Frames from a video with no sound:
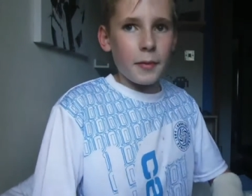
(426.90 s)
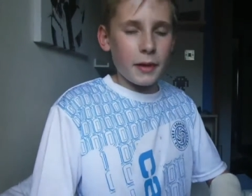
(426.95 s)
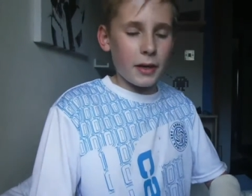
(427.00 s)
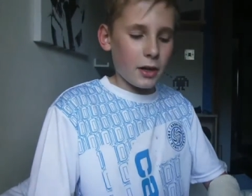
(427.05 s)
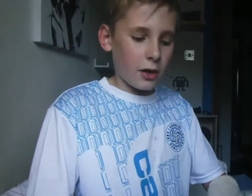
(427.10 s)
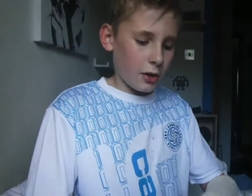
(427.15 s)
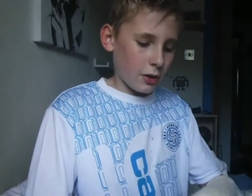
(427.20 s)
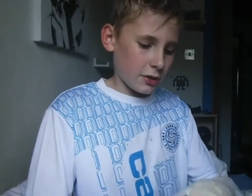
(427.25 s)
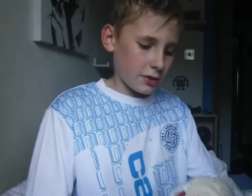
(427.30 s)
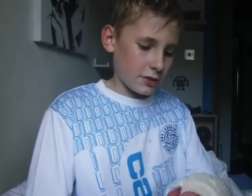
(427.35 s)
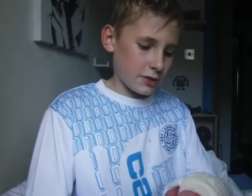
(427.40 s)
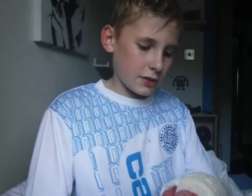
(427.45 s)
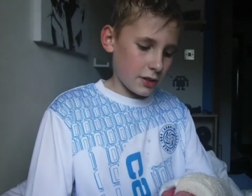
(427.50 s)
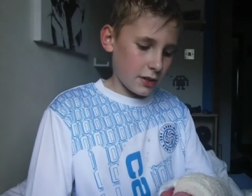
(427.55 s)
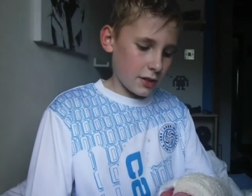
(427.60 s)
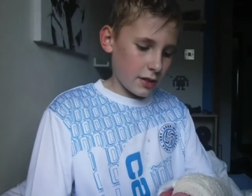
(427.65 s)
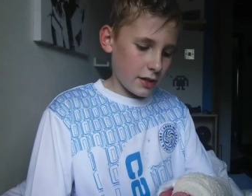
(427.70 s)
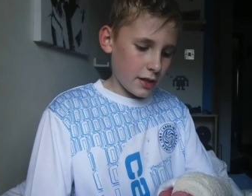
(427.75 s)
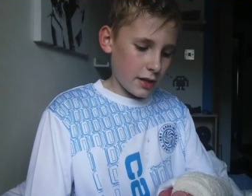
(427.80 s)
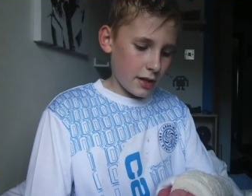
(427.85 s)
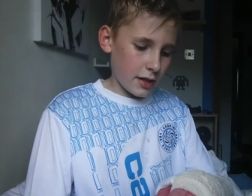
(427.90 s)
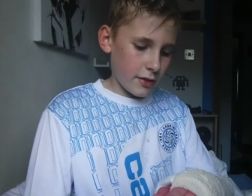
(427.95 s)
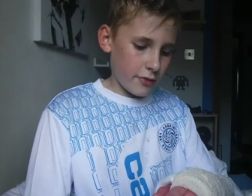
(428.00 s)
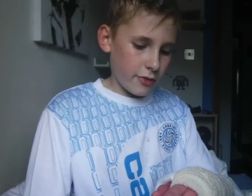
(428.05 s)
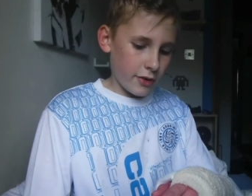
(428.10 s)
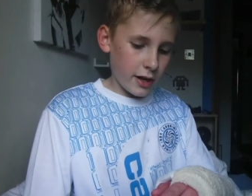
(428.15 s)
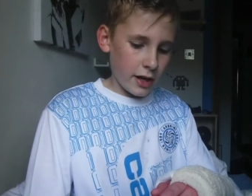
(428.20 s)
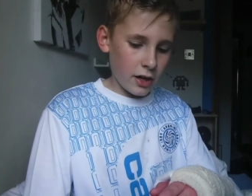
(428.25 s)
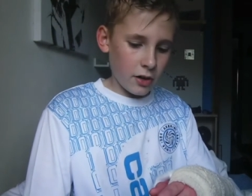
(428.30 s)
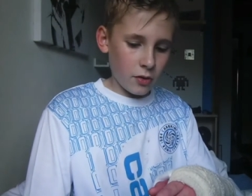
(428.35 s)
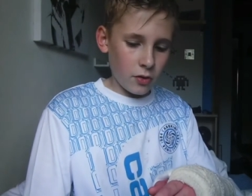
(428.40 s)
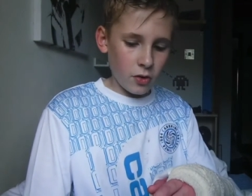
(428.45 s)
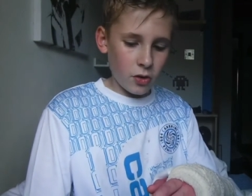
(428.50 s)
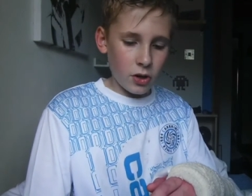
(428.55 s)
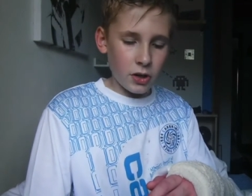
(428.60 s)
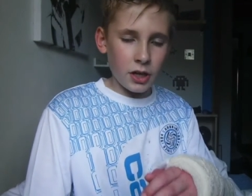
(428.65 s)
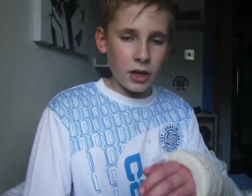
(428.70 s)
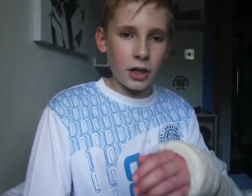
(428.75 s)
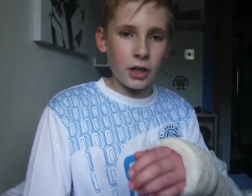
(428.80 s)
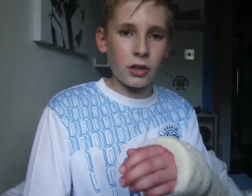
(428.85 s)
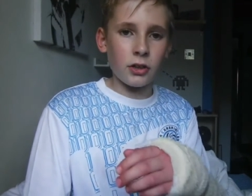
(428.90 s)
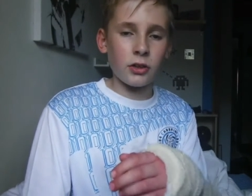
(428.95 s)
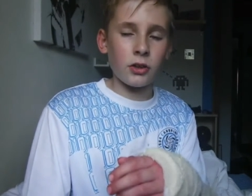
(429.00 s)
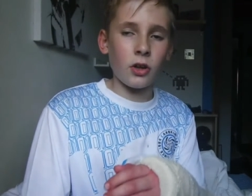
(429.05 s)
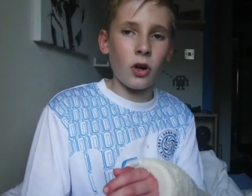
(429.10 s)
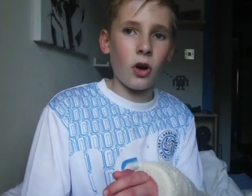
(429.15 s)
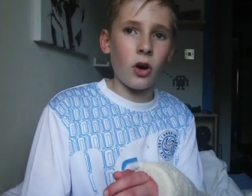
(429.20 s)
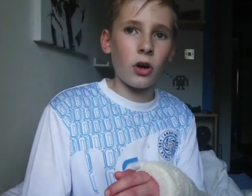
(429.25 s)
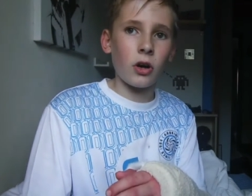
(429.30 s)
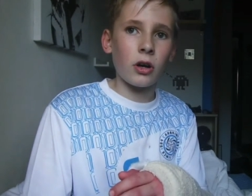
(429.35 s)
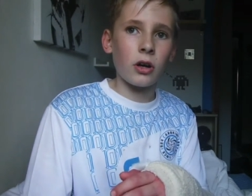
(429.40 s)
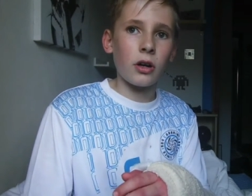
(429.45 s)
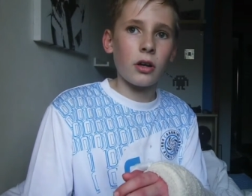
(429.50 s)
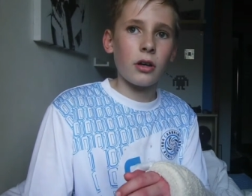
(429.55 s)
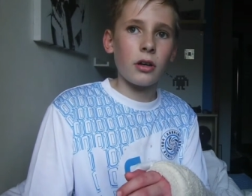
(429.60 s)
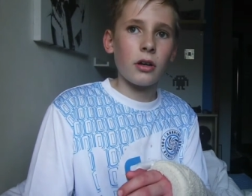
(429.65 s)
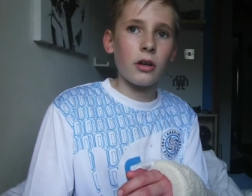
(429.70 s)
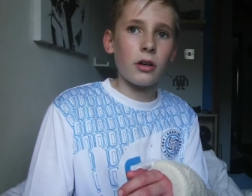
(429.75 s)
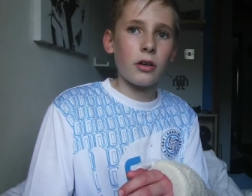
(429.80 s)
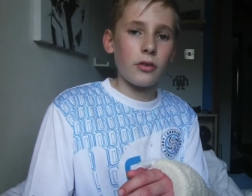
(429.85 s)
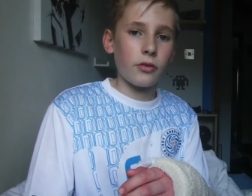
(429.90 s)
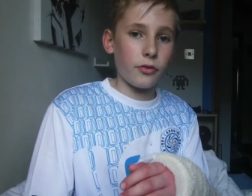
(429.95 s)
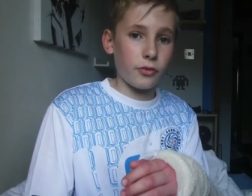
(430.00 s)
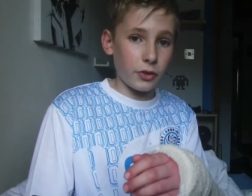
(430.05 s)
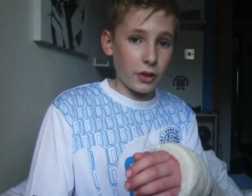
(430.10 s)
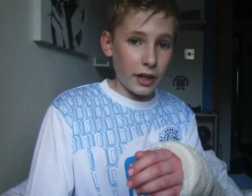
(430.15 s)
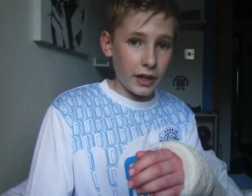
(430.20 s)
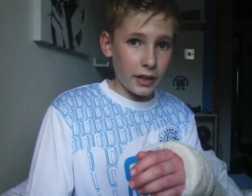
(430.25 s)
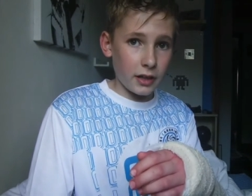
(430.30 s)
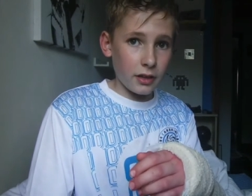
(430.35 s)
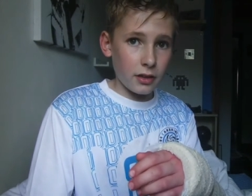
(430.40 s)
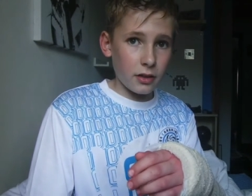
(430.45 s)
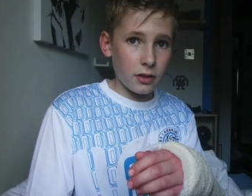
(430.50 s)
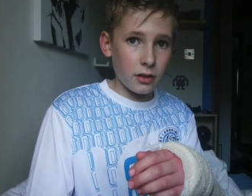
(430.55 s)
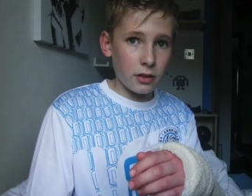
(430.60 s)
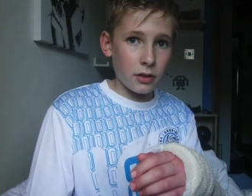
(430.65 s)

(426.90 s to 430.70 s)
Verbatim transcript: because if I go on a long flight,